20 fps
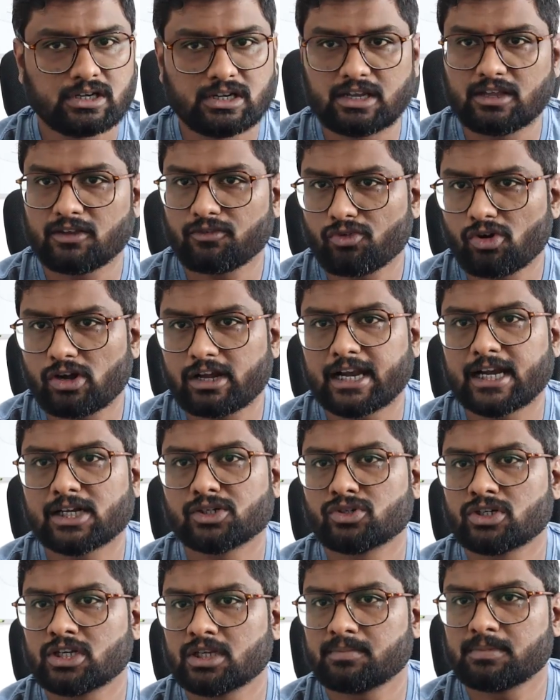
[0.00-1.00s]
Default L
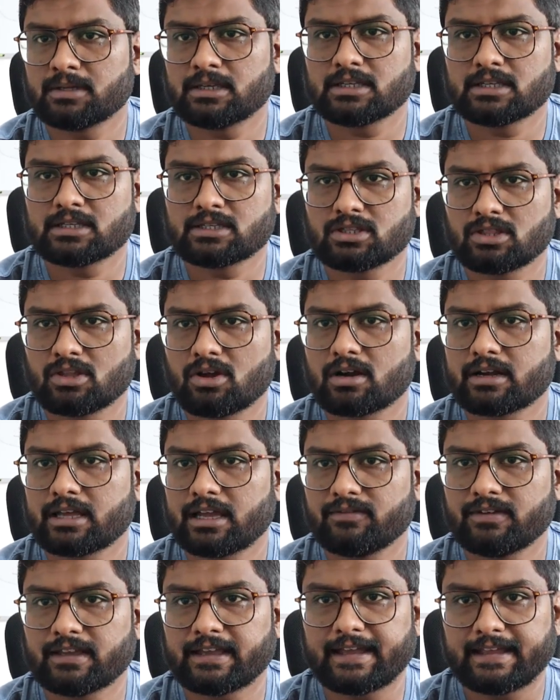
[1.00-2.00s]
two T P is not
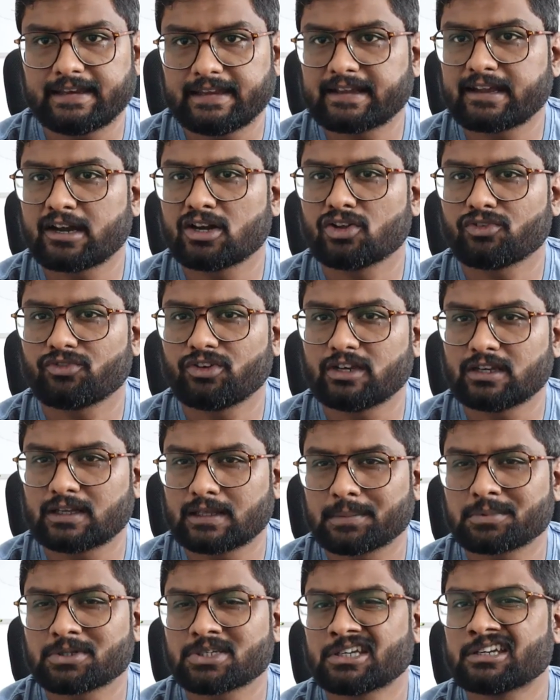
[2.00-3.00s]
having any kind of
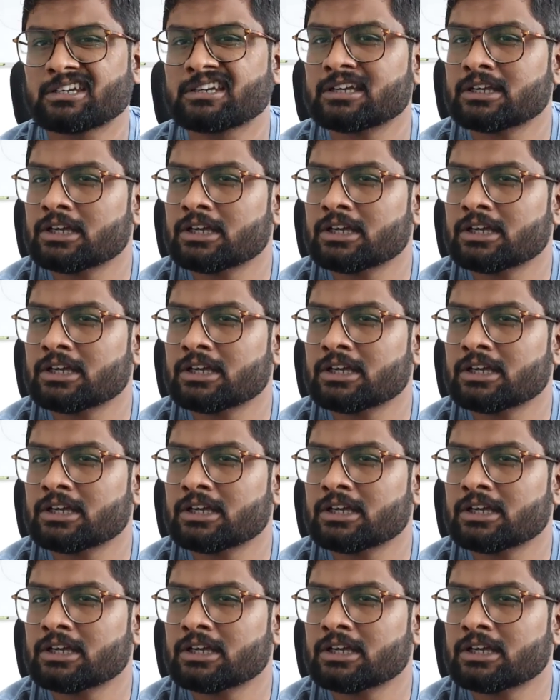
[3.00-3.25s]
encryption.